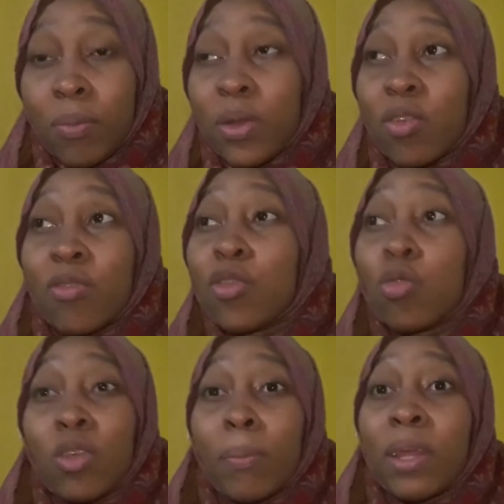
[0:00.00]
because if you
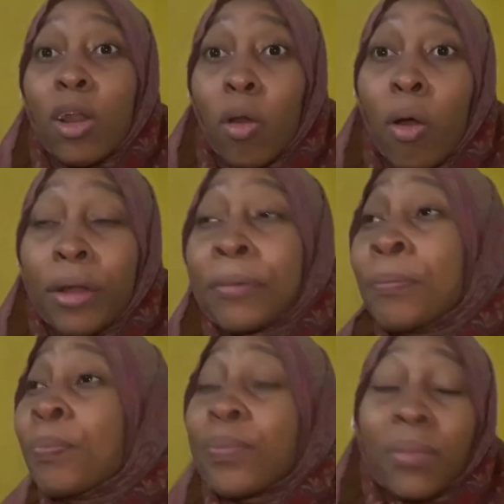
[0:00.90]
do something wrong
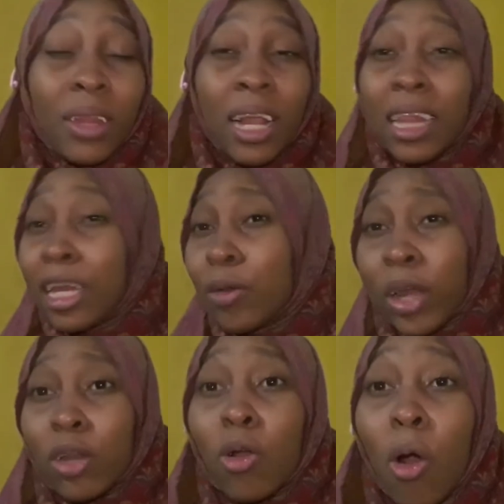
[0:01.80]
and you
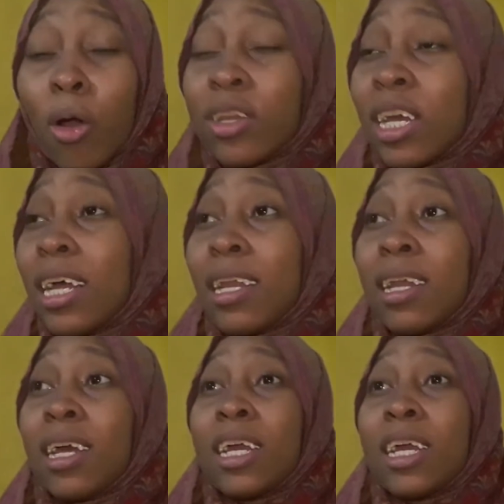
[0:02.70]
get caught, and